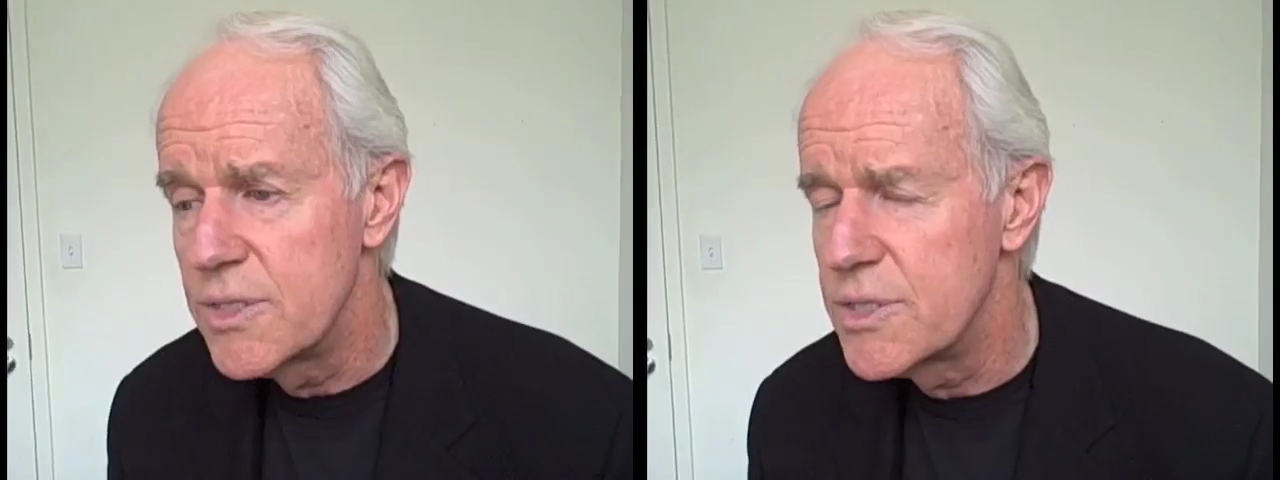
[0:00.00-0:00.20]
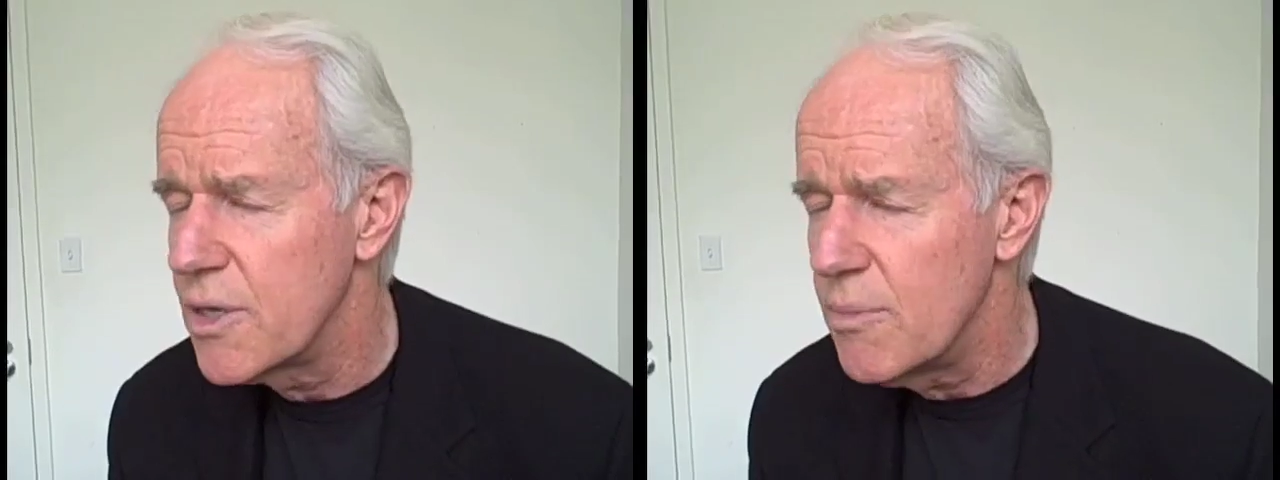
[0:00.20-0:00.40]

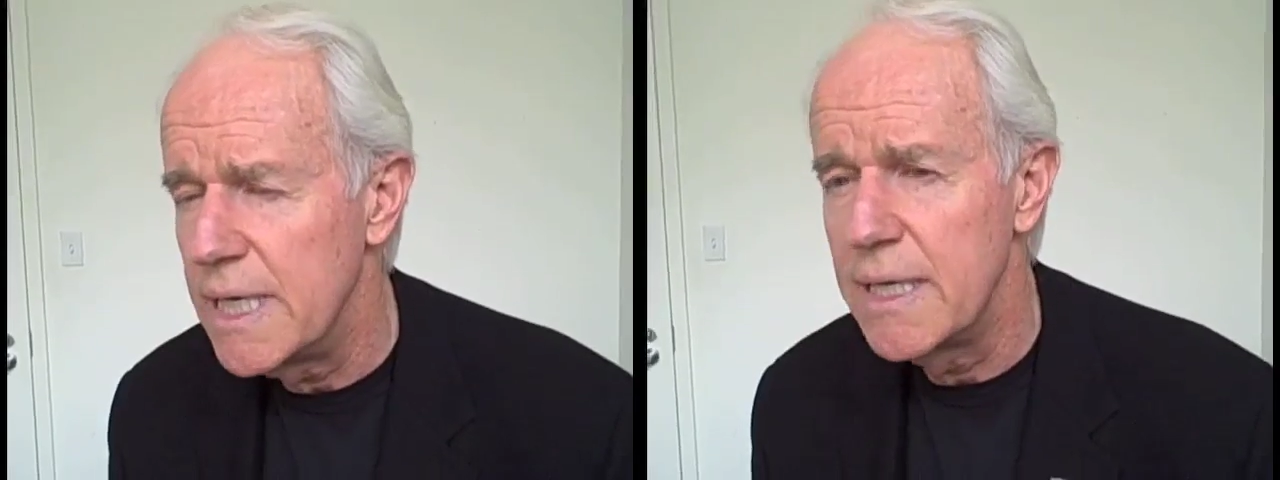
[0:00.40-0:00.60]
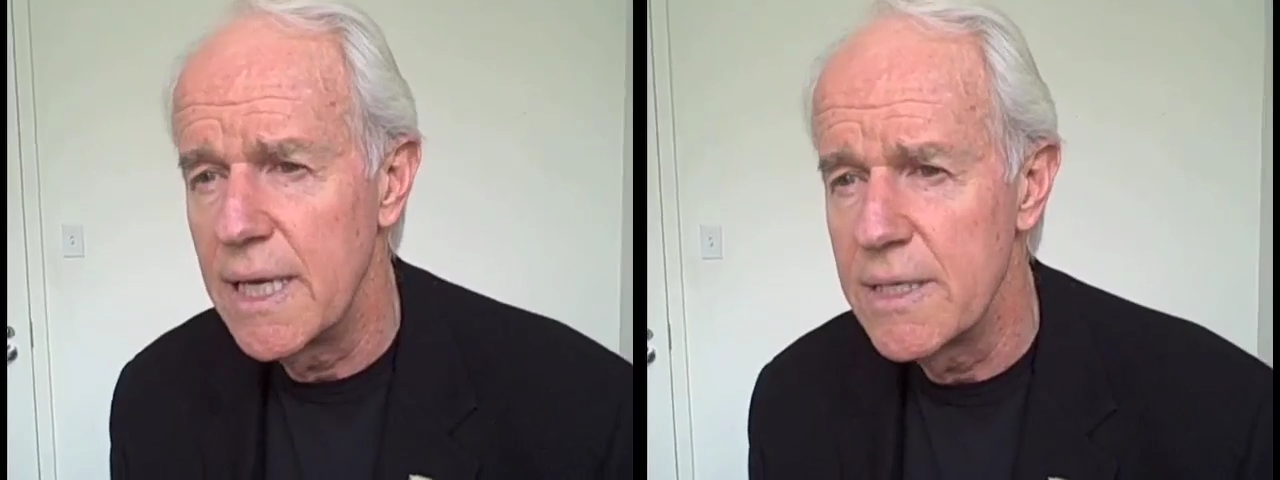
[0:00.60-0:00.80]
so
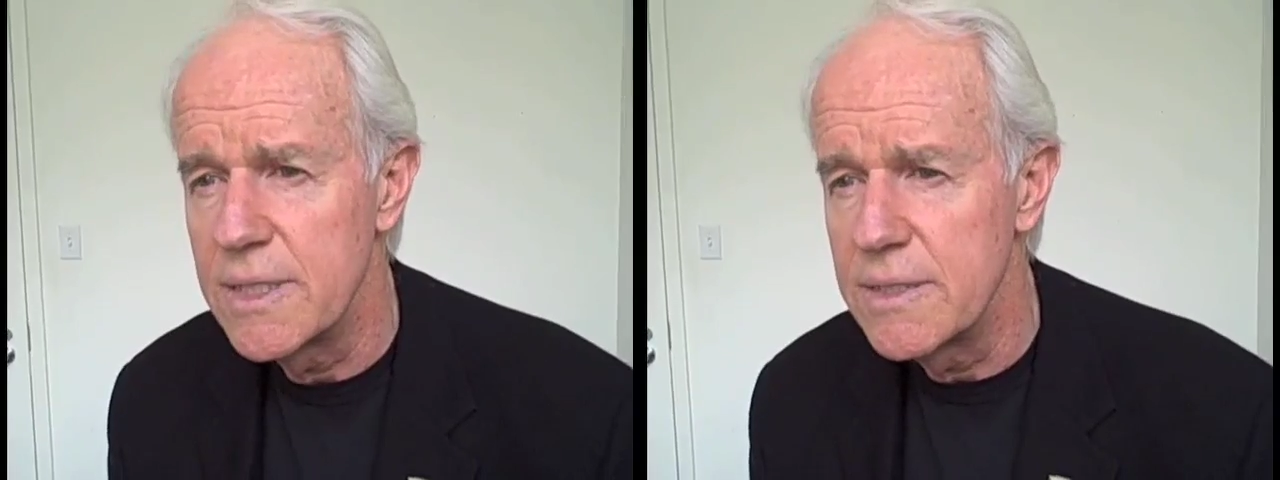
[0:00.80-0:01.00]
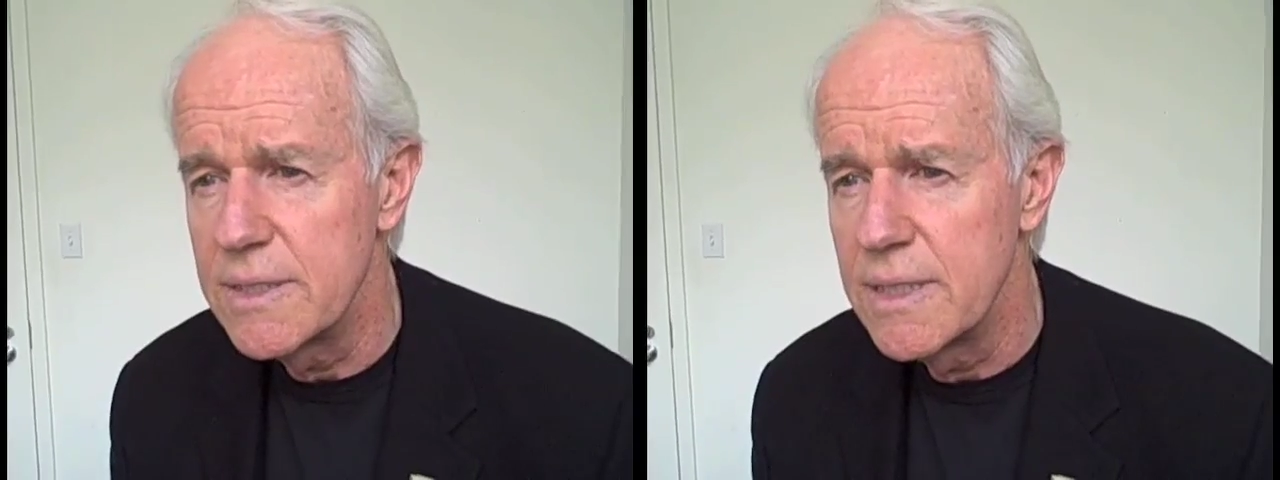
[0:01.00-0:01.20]
many
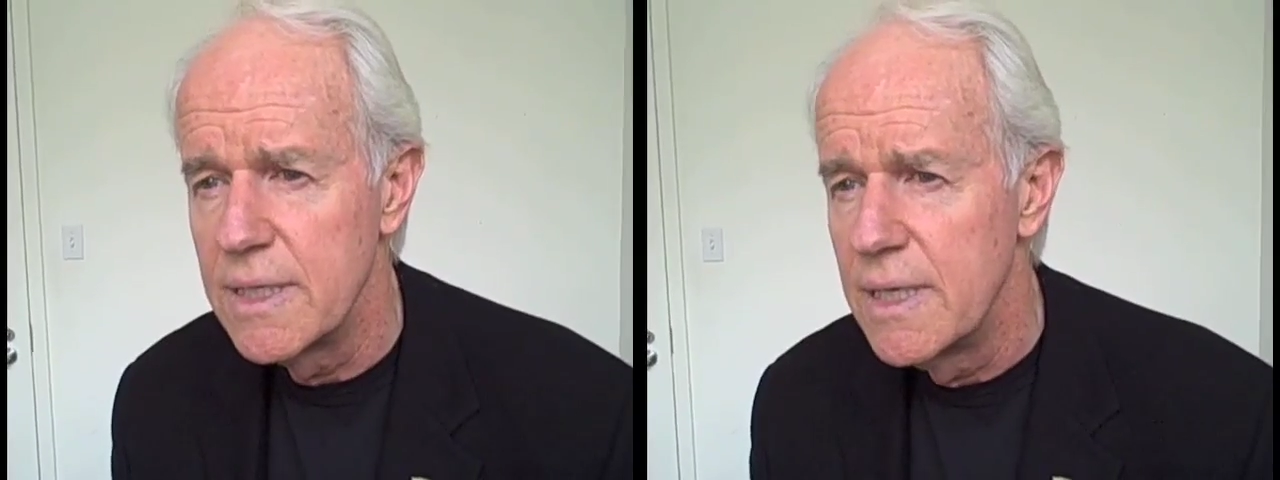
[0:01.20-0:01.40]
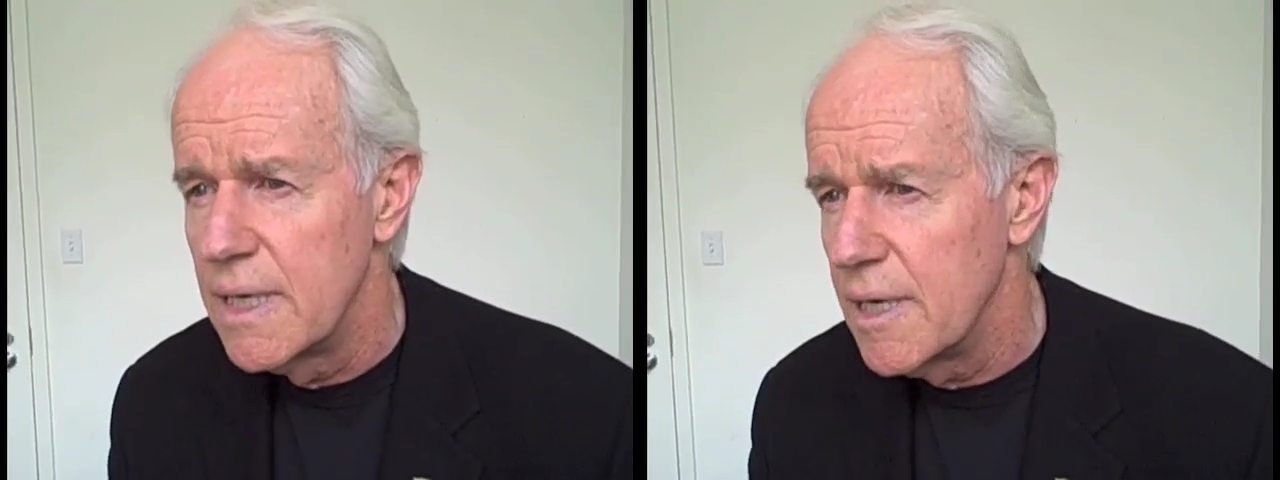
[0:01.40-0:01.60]
cases,
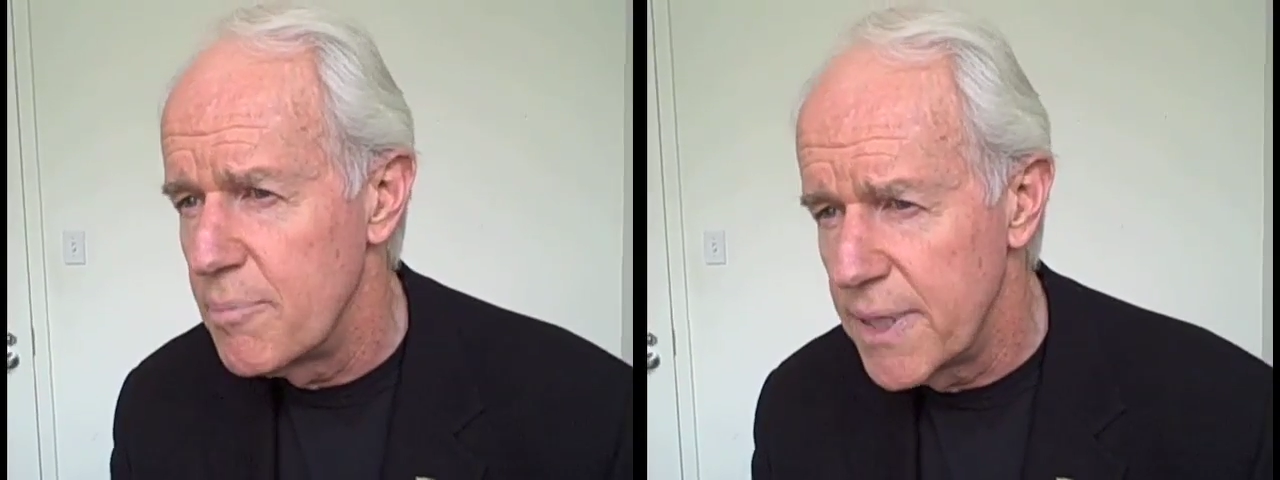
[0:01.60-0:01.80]
a